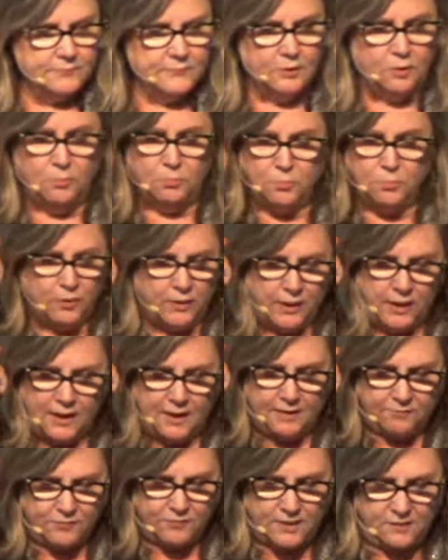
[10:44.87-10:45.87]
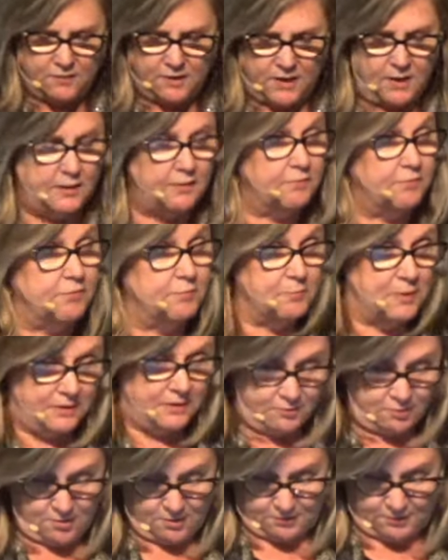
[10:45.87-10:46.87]
Oh, boy, I have deviated from my
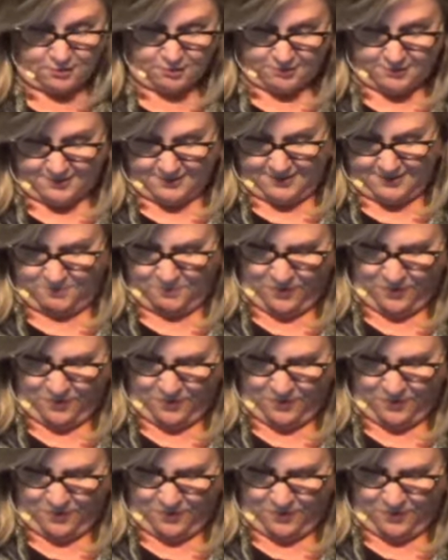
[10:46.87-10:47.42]
talk notes this